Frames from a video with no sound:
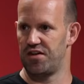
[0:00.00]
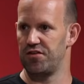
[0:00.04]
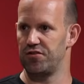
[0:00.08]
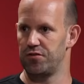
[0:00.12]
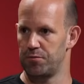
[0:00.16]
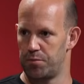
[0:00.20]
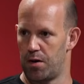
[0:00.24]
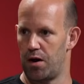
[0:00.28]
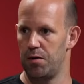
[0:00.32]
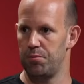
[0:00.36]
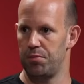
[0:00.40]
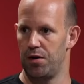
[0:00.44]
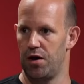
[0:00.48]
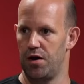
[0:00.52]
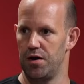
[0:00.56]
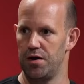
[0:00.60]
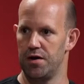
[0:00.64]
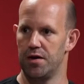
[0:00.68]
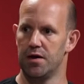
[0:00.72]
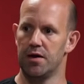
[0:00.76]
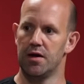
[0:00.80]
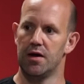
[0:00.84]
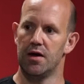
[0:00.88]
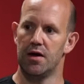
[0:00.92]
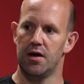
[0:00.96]
sensor pipeline.
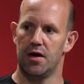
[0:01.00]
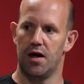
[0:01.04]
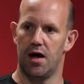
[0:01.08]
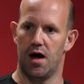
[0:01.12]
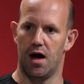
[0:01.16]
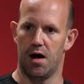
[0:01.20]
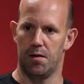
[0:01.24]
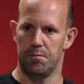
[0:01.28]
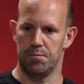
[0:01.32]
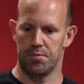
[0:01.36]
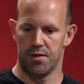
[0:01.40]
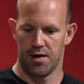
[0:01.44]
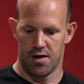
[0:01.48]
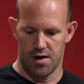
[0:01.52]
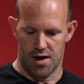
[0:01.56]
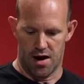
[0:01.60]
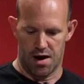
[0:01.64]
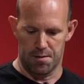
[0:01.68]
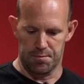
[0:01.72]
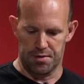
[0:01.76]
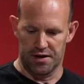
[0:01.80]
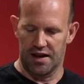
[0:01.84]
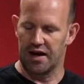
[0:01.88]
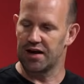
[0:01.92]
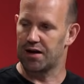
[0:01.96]
Yeah.
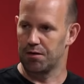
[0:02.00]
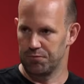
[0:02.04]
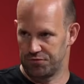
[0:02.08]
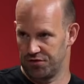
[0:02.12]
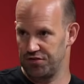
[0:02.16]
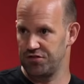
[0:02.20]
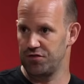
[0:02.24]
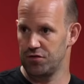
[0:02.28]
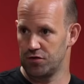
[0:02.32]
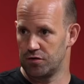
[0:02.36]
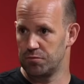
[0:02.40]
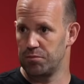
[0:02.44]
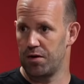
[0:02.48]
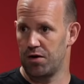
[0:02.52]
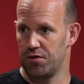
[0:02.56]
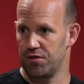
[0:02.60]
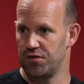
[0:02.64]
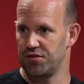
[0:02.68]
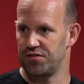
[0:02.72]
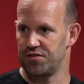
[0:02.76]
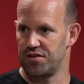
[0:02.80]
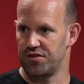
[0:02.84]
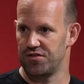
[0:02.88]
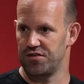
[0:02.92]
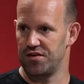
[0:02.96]
But that comes in 2
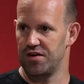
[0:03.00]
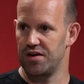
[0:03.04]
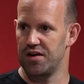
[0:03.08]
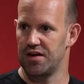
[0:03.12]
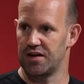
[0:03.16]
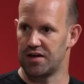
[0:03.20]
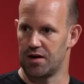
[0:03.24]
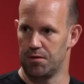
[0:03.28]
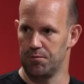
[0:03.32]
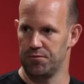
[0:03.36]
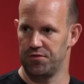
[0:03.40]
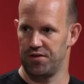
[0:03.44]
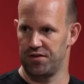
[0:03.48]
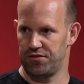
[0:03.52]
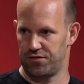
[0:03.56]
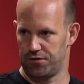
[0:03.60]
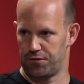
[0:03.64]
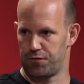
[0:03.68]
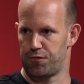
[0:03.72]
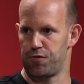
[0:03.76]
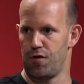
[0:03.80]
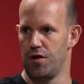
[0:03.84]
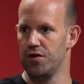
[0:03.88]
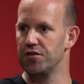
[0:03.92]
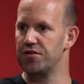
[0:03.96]
components, doesn't it? There's a
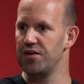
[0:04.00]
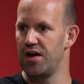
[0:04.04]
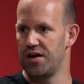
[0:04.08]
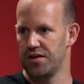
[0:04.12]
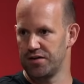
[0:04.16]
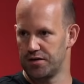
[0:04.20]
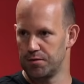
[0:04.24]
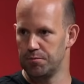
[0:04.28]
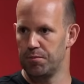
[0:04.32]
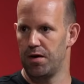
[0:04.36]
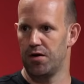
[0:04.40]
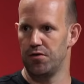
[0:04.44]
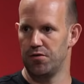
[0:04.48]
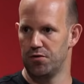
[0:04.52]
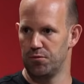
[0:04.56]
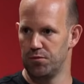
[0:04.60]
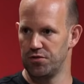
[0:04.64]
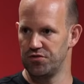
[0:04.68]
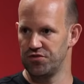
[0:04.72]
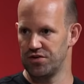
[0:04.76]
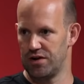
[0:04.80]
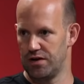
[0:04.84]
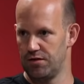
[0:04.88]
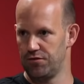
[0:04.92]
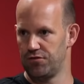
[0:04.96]
front end component
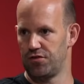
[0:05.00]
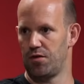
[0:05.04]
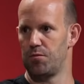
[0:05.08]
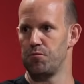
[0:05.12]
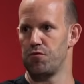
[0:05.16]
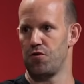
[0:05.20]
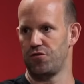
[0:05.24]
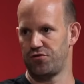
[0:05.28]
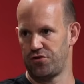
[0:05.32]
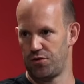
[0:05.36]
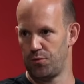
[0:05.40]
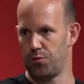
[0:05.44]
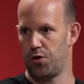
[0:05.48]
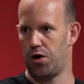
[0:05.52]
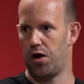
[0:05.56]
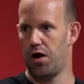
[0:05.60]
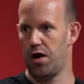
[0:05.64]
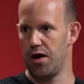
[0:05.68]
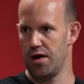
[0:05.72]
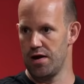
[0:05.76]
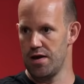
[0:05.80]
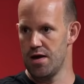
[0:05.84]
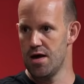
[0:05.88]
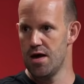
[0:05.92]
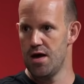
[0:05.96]
which lives on Project
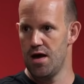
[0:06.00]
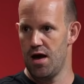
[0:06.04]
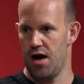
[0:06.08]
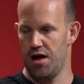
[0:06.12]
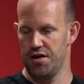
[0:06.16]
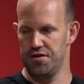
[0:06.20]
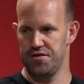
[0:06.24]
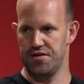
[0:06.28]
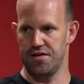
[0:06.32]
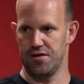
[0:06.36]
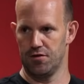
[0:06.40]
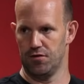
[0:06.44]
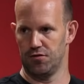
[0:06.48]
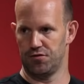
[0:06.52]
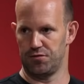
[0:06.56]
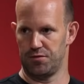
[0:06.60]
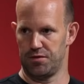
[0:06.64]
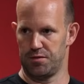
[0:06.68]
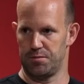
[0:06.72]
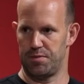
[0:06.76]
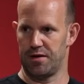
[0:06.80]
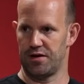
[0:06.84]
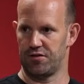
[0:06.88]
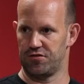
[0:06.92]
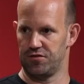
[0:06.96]
Y and deals
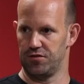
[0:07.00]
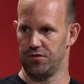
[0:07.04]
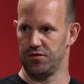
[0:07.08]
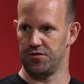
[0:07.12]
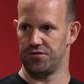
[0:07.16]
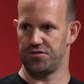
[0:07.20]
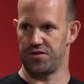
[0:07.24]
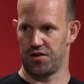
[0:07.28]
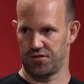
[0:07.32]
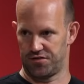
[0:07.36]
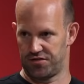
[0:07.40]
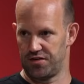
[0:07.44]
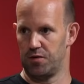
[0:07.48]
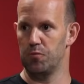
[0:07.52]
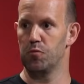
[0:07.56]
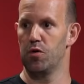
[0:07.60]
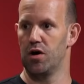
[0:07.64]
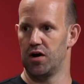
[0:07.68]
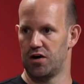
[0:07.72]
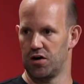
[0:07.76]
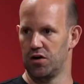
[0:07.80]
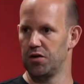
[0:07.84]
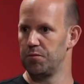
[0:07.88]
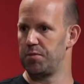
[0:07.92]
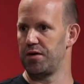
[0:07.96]
with the pixels, does some
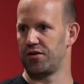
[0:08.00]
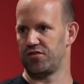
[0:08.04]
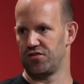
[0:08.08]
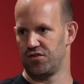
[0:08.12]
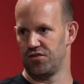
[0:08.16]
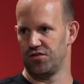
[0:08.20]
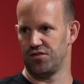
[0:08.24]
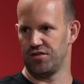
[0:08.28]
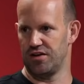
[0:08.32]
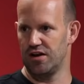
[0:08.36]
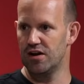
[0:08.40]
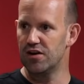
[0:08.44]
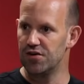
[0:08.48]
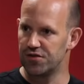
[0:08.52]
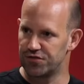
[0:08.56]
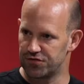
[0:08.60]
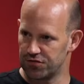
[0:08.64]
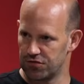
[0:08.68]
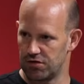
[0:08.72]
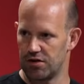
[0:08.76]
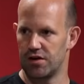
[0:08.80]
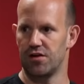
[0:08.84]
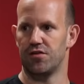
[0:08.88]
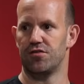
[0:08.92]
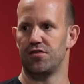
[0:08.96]
work on the pixels
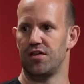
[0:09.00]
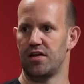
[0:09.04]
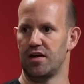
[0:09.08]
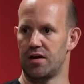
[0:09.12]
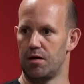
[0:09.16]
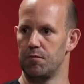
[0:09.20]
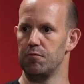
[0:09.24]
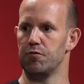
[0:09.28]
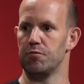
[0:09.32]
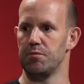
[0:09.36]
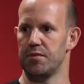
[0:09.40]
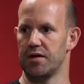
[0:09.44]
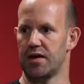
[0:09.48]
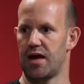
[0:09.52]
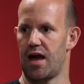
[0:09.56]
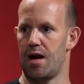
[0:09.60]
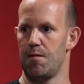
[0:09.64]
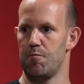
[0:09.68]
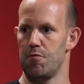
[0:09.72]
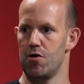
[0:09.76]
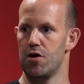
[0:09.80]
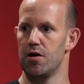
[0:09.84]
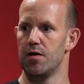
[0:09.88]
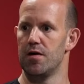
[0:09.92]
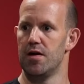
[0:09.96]
literally as they come from the
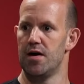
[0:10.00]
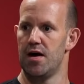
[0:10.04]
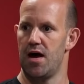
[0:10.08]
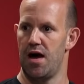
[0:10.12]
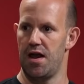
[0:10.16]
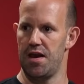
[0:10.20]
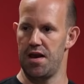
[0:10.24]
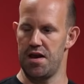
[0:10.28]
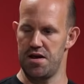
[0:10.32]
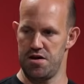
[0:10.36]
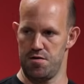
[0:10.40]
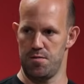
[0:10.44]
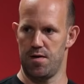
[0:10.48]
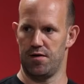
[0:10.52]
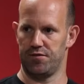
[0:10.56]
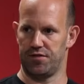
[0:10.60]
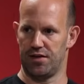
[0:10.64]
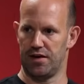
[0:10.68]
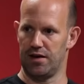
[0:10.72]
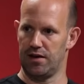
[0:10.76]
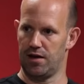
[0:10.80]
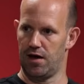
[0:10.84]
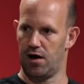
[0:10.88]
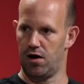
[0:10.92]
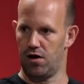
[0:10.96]
camera, and then you have the
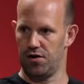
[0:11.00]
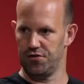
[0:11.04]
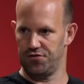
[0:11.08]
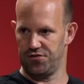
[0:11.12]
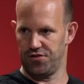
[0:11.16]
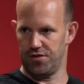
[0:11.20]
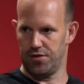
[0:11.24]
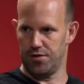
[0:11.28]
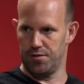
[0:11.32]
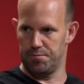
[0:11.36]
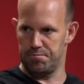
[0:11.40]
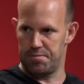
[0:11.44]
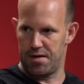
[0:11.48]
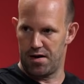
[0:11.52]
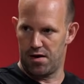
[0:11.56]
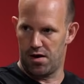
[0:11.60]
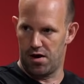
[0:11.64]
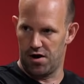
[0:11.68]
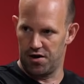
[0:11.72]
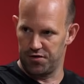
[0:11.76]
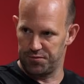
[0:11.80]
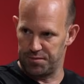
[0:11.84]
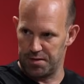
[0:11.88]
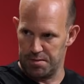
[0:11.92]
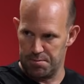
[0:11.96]
larger
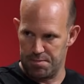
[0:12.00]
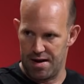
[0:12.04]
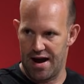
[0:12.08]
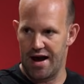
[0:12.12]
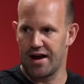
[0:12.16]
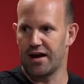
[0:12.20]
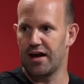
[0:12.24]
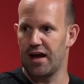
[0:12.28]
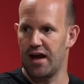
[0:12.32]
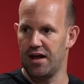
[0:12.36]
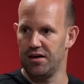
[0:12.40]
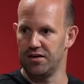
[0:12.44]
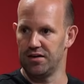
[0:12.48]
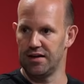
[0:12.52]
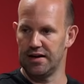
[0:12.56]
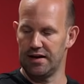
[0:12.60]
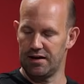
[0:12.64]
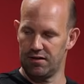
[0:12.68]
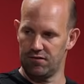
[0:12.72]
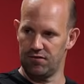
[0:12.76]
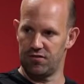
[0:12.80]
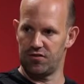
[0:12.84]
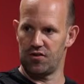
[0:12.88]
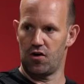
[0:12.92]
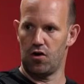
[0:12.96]
ISP back end that
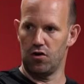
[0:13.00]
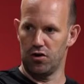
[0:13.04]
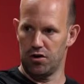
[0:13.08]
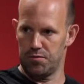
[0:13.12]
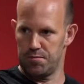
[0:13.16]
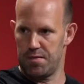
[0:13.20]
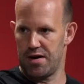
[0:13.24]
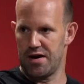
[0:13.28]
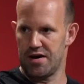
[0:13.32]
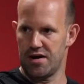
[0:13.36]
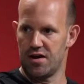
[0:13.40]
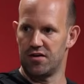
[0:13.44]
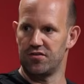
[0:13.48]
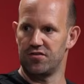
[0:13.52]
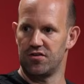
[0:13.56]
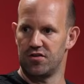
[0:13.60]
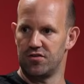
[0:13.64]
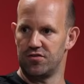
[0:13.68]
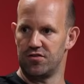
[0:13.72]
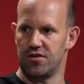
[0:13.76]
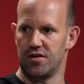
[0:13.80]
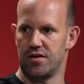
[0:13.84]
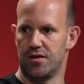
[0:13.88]
lives on the main SoC.